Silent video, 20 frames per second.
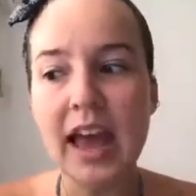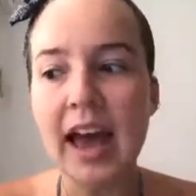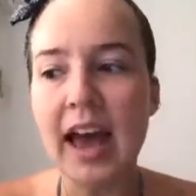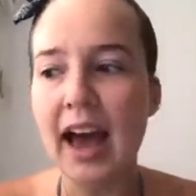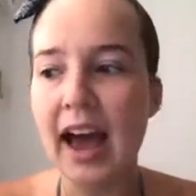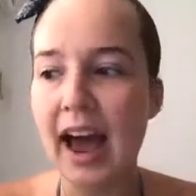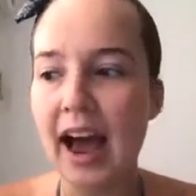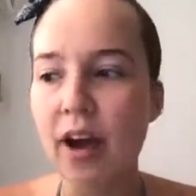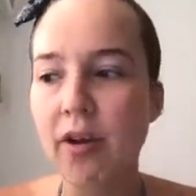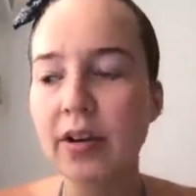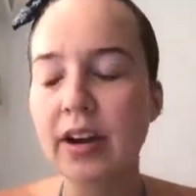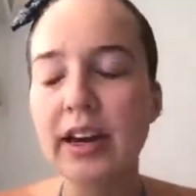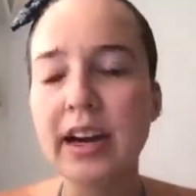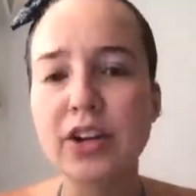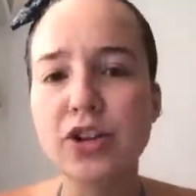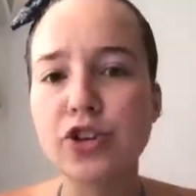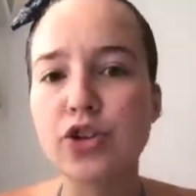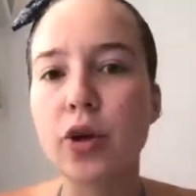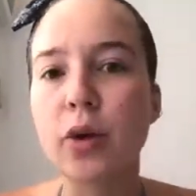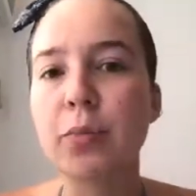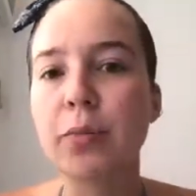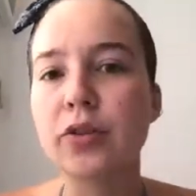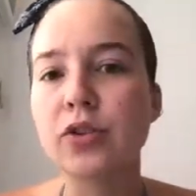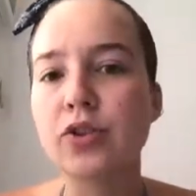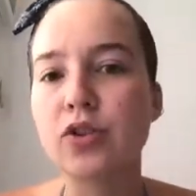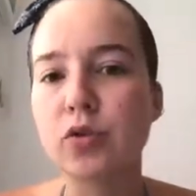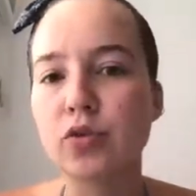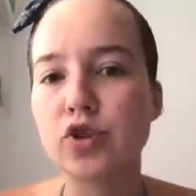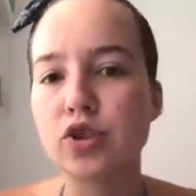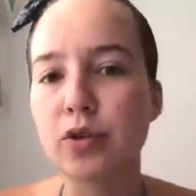How can I show up on
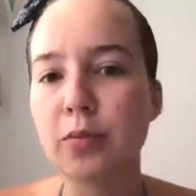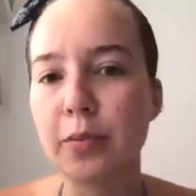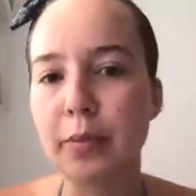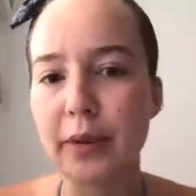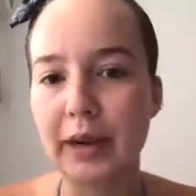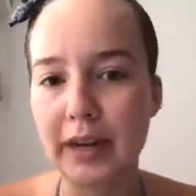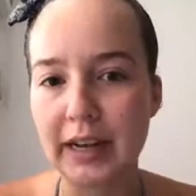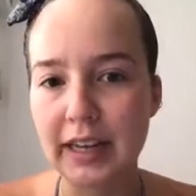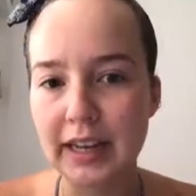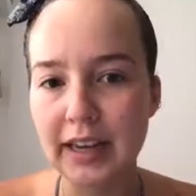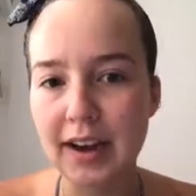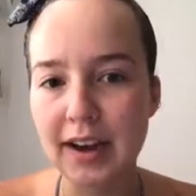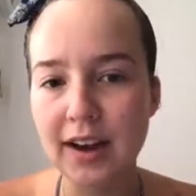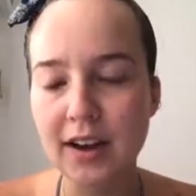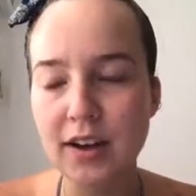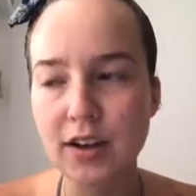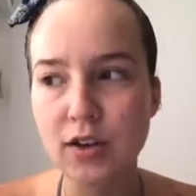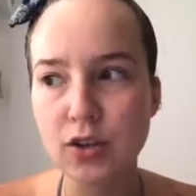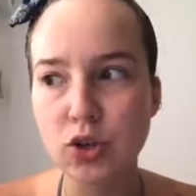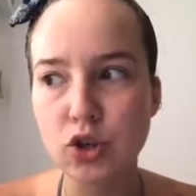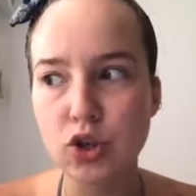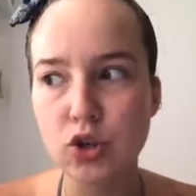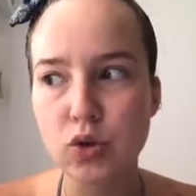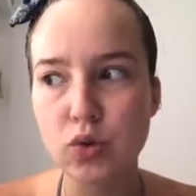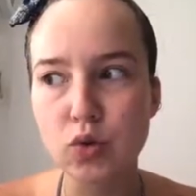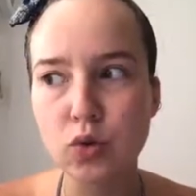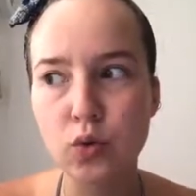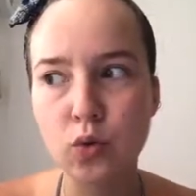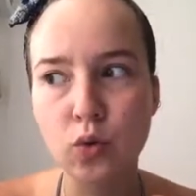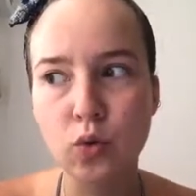social media
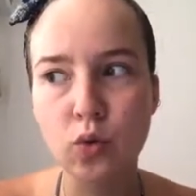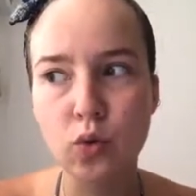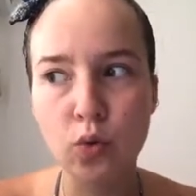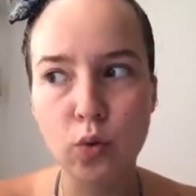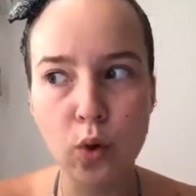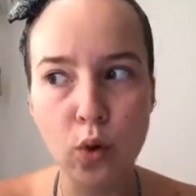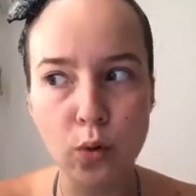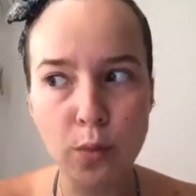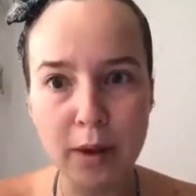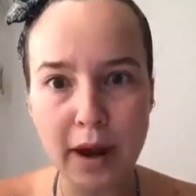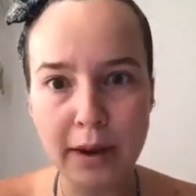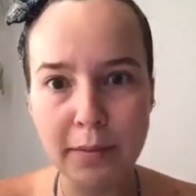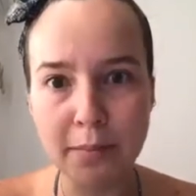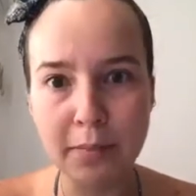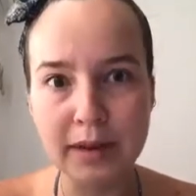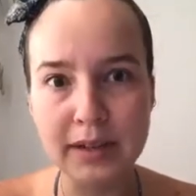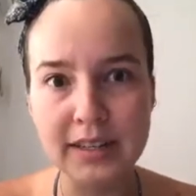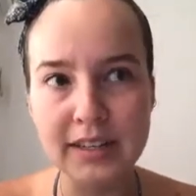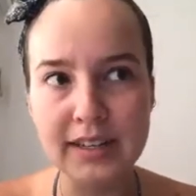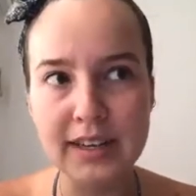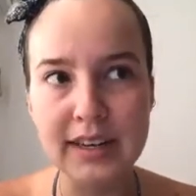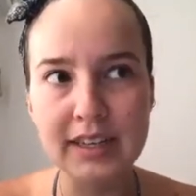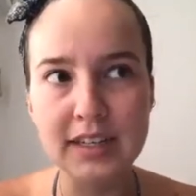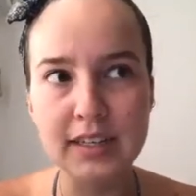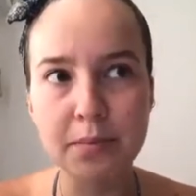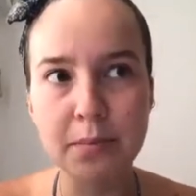to grow my business,